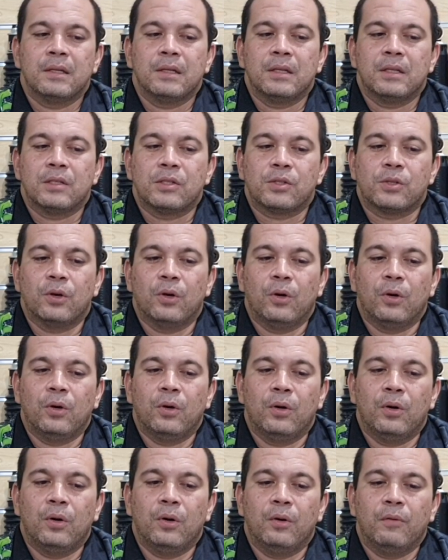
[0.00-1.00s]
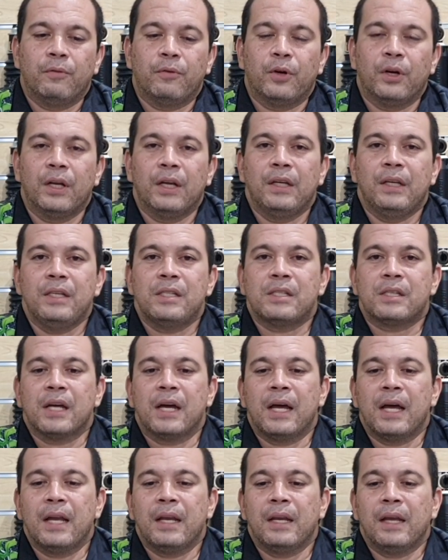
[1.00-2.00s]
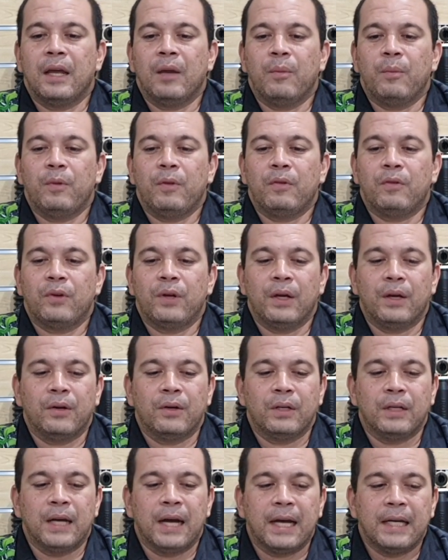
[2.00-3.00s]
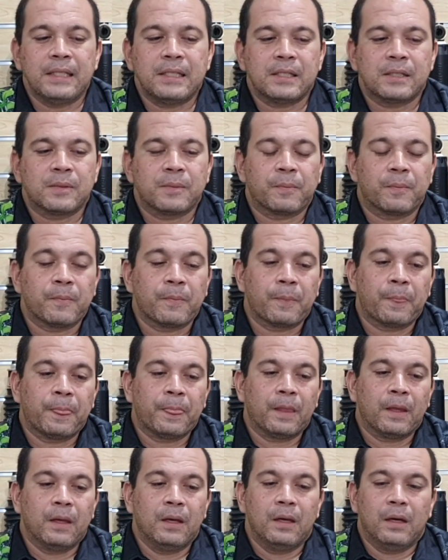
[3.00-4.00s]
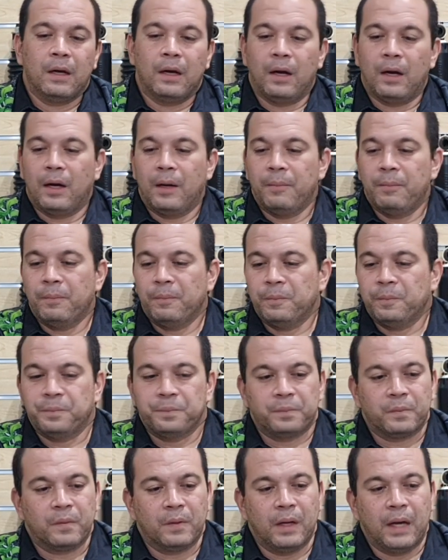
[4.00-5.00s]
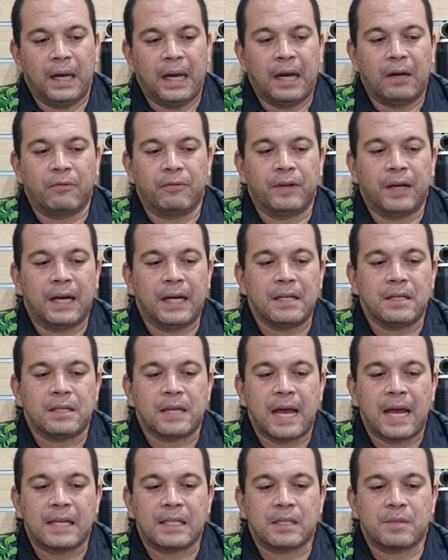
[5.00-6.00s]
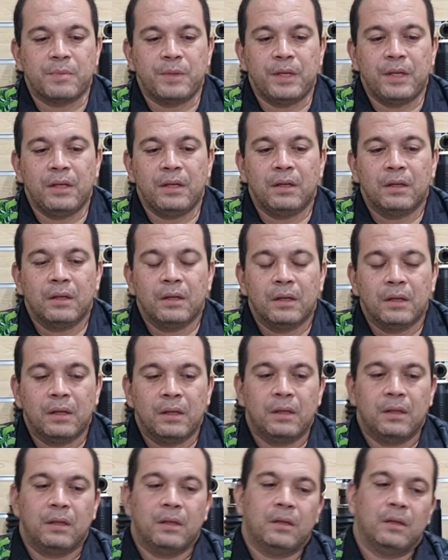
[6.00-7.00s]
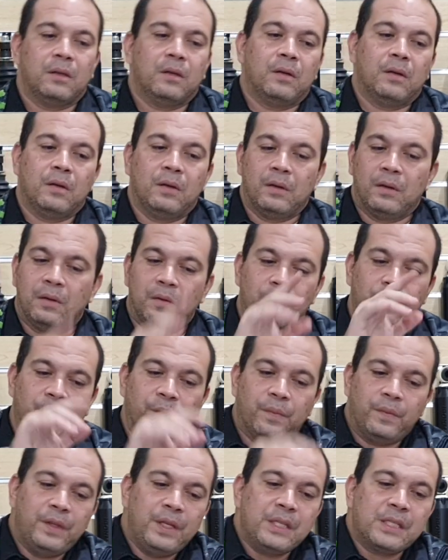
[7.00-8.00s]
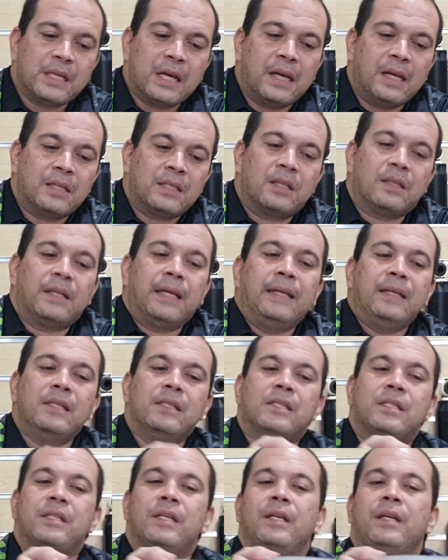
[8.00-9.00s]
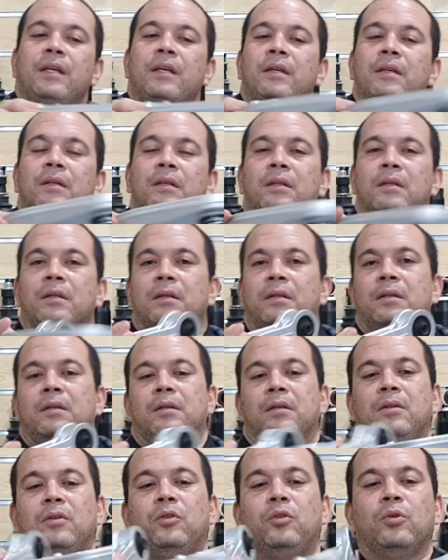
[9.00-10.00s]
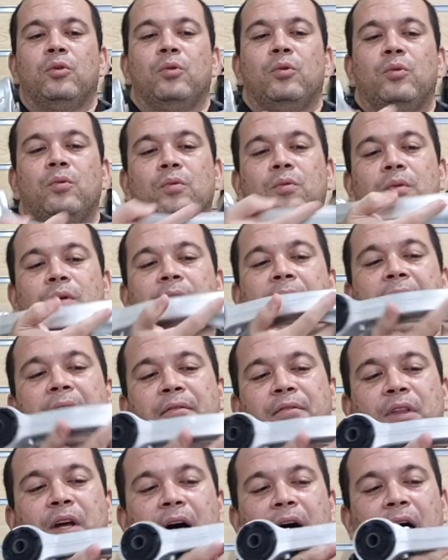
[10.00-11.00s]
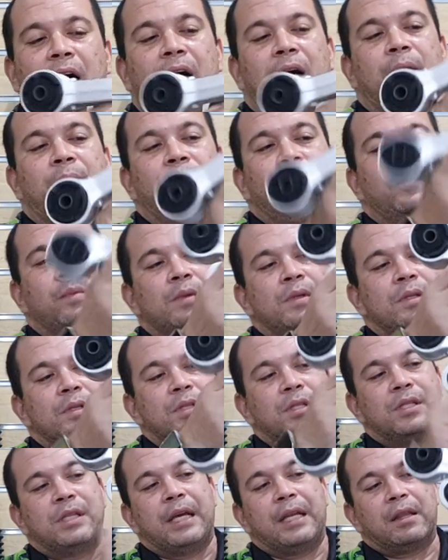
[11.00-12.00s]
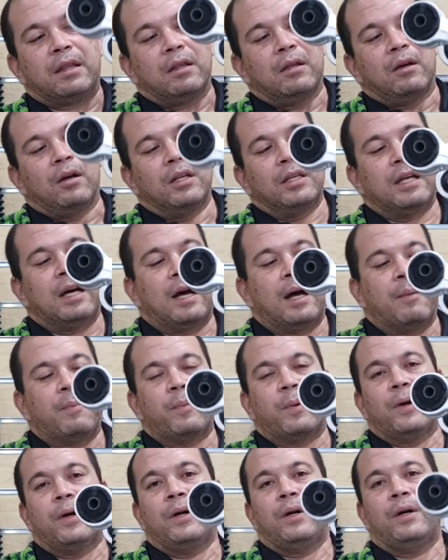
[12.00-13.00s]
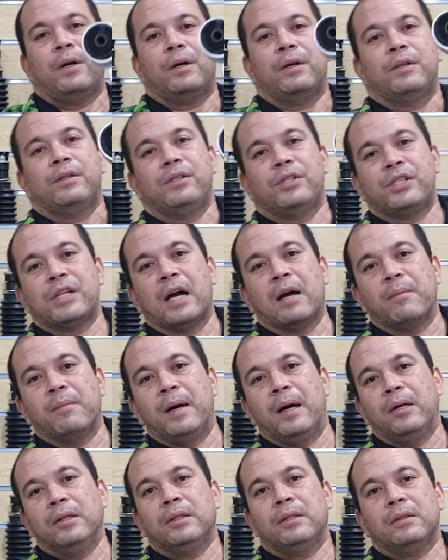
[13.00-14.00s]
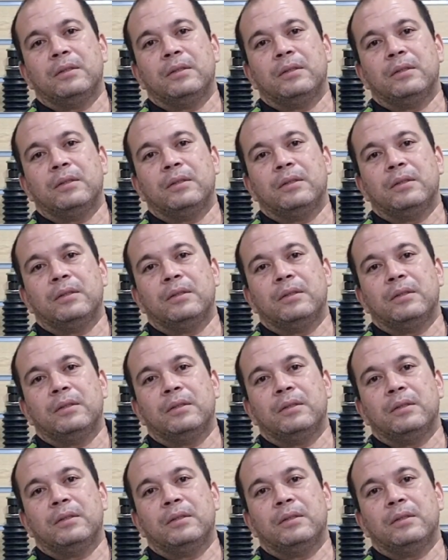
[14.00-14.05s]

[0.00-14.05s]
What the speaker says: So for the Nissan NP300 guys, a lot of guys ask me, Nissan has a tendency to have the arm sit on the upper shock mount